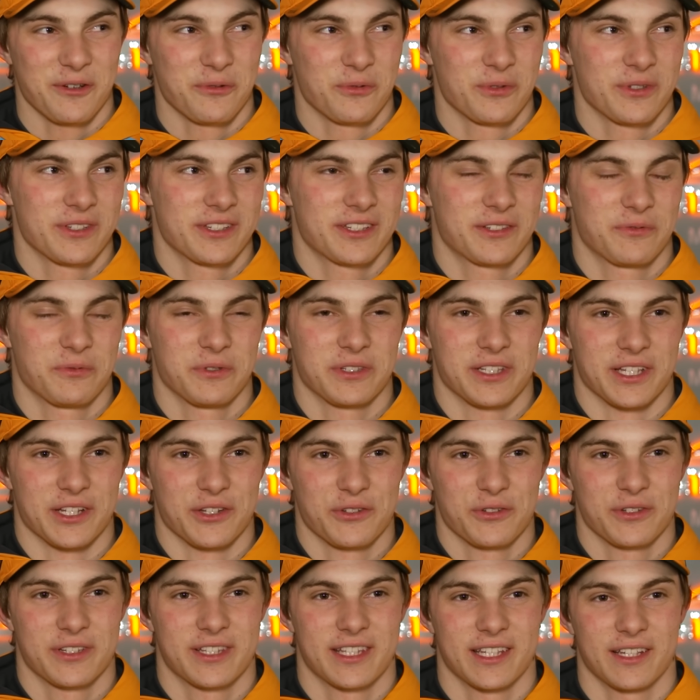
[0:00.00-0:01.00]
it was
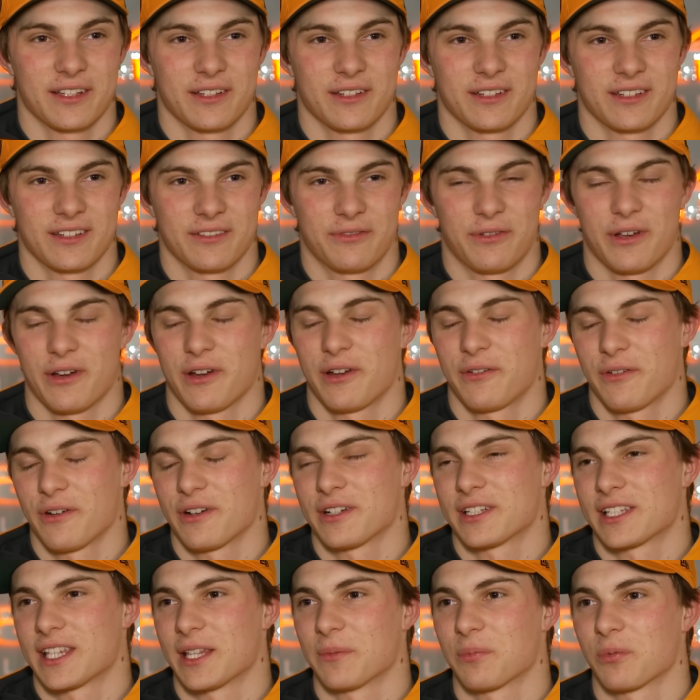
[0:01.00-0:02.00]
interesting, very
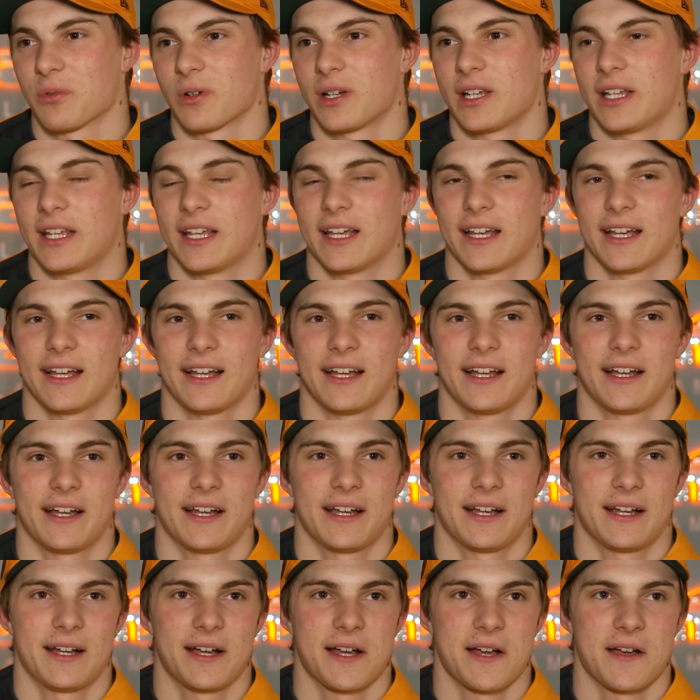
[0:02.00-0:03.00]
slippery,
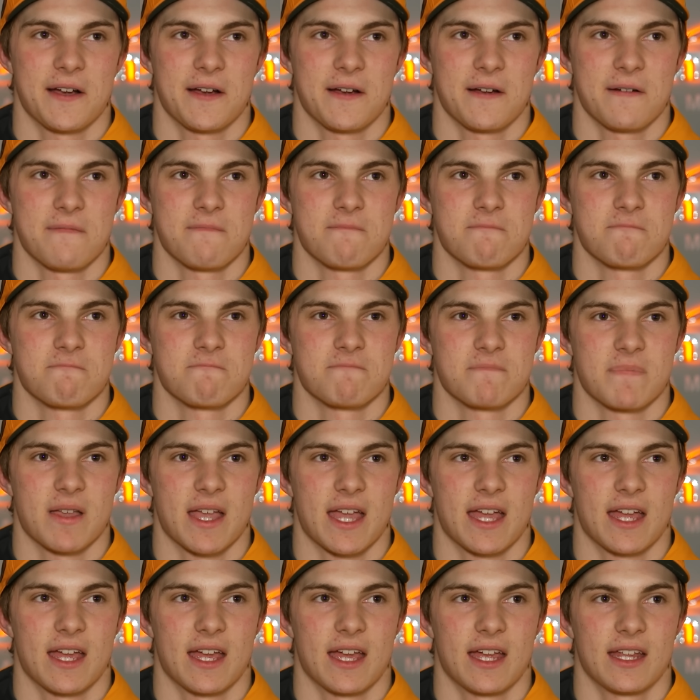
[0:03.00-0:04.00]

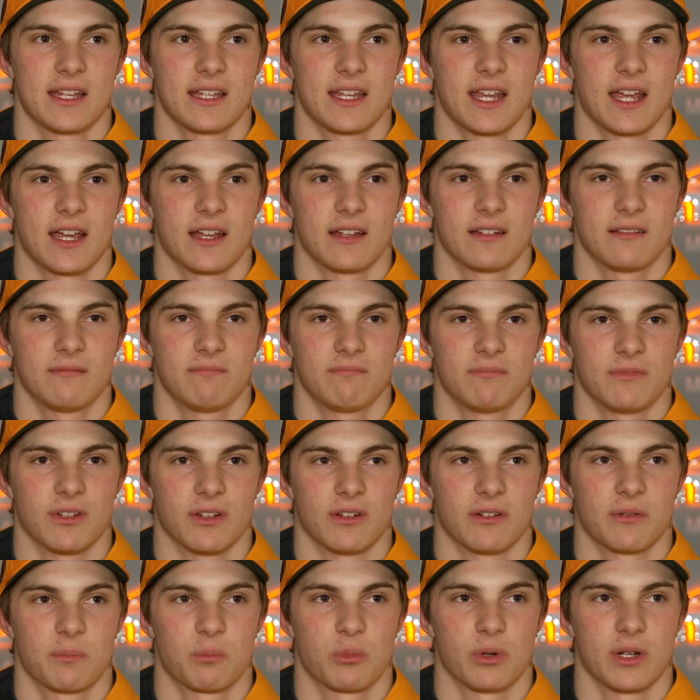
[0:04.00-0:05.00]
and yeah, you
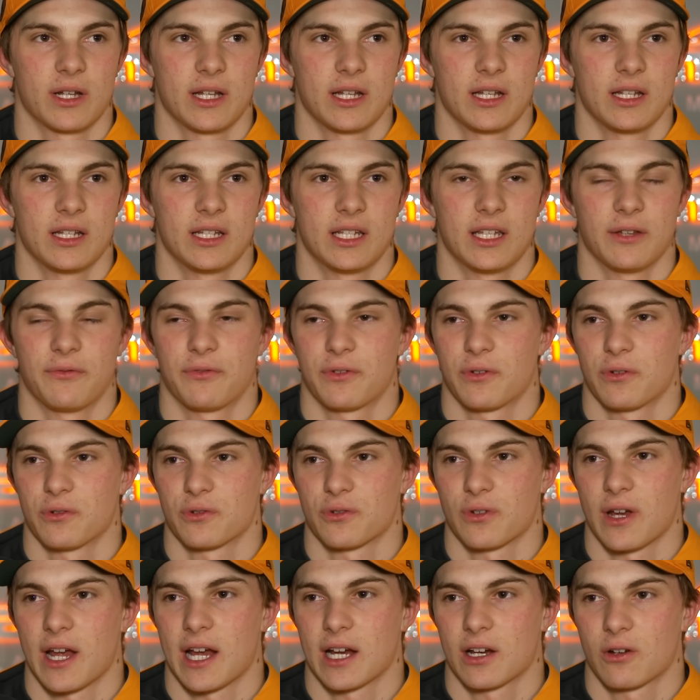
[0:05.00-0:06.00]
know, pretty difficult
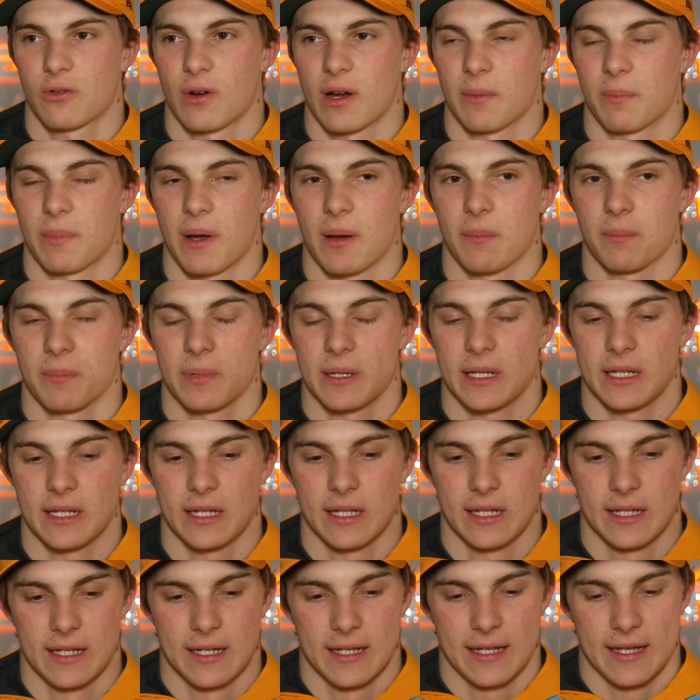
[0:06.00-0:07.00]
track, quite bumpy,
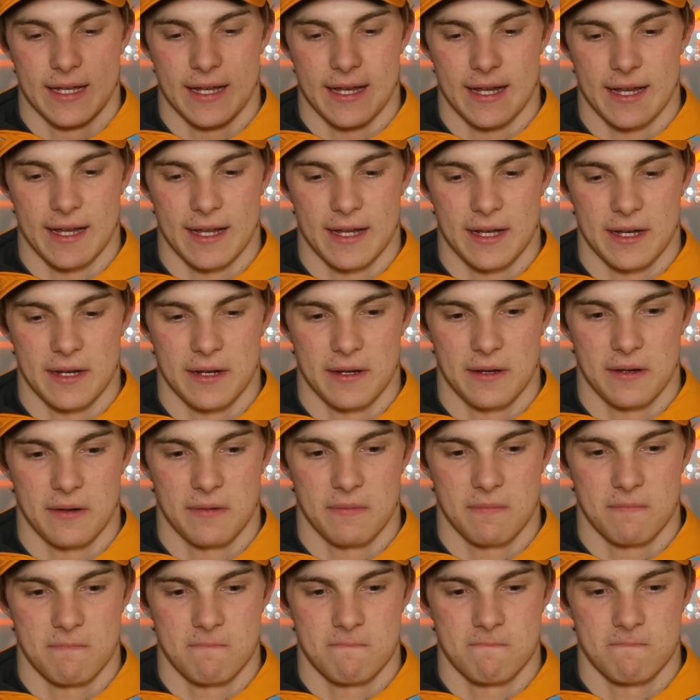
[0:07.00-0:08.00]
so
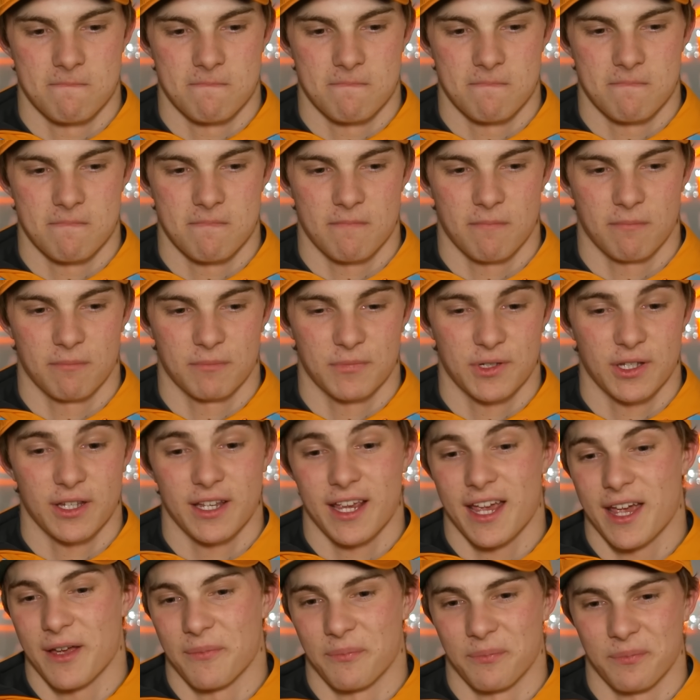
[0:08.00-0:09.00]

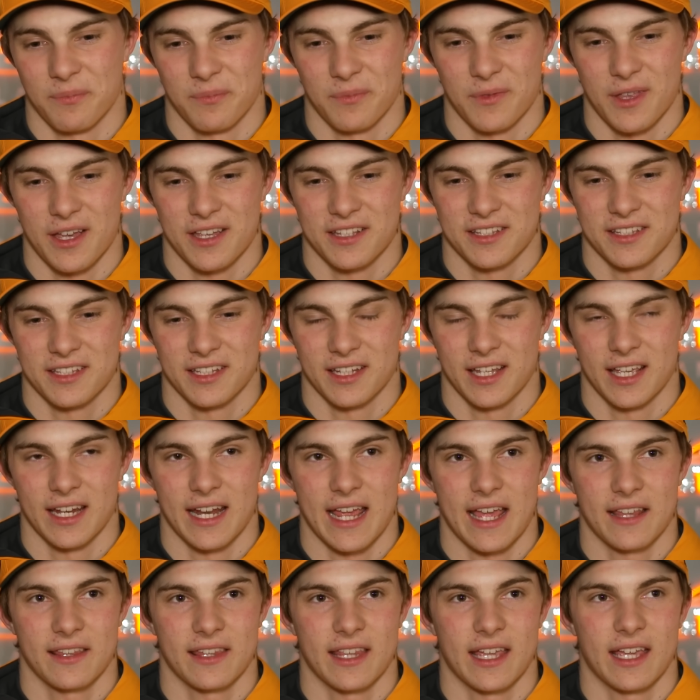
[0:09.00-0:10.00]
yeah, nice to get
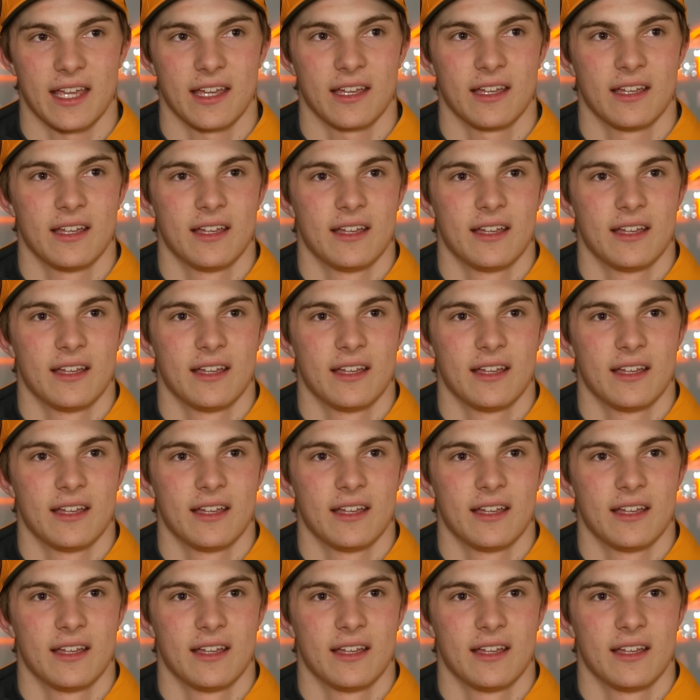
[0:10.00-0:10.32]
out there.